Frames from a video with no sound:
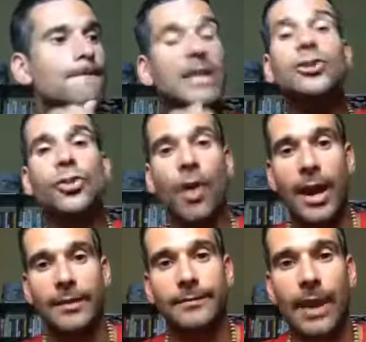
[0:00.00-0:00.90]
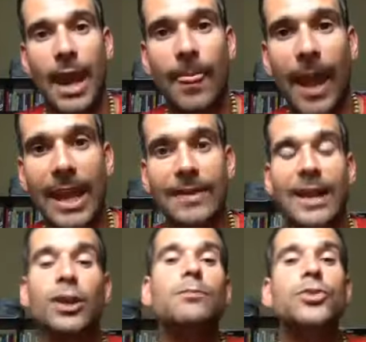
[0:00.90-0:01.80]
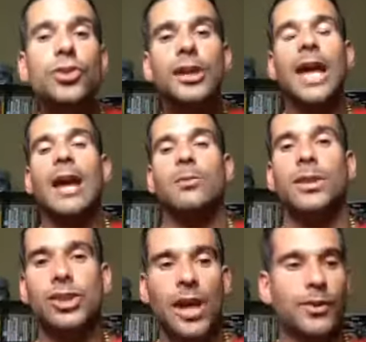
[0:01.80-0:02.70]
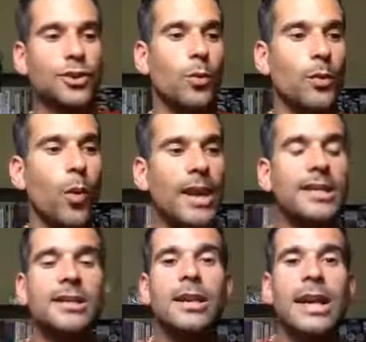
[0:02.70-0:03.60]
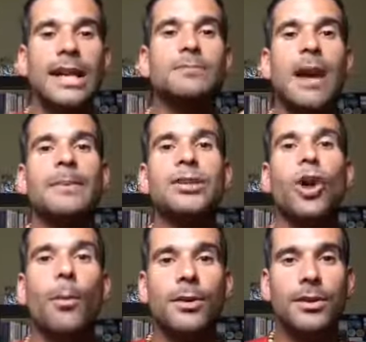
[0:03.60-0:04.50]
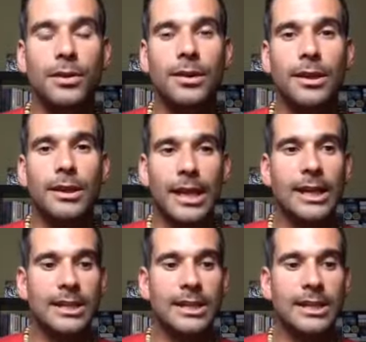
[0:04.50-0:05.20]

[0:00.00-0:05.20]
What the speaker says: integrate, and they communicate with each other. So when one is maybe dominant in